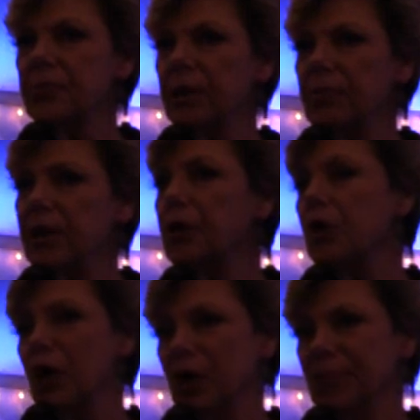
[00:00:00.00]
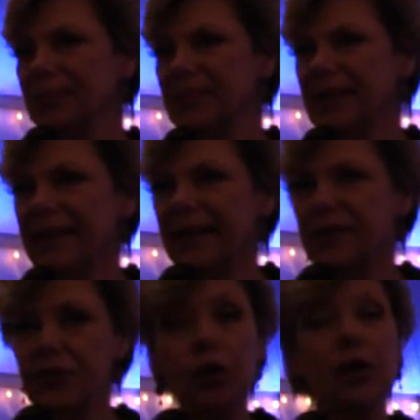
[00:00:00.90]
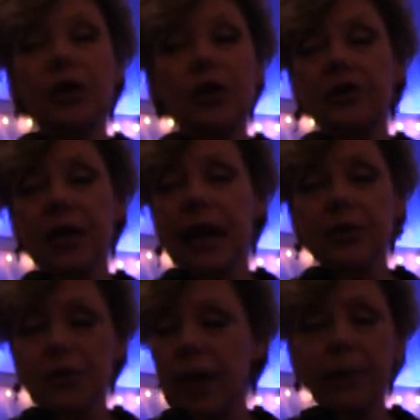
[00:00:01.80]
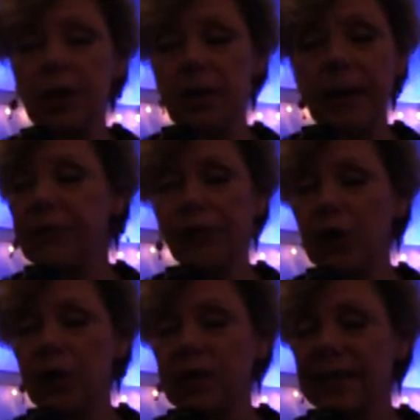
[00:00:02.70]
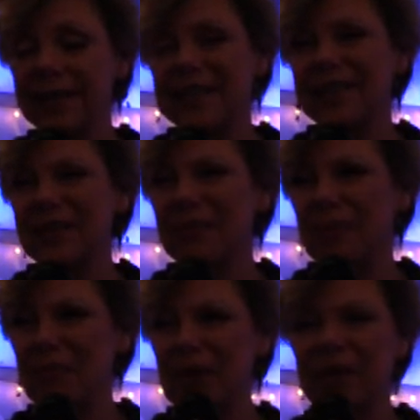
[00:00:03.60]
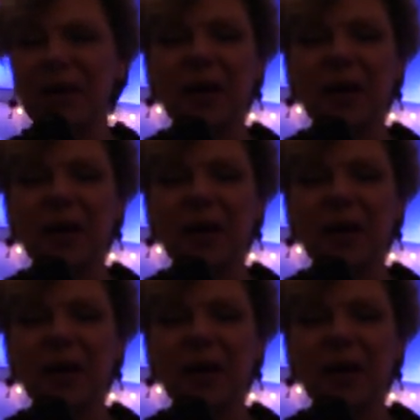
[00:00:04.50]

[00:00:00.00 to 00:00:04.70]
to women at all. Certainly those guys who came on the Mayflower didn't listen to women.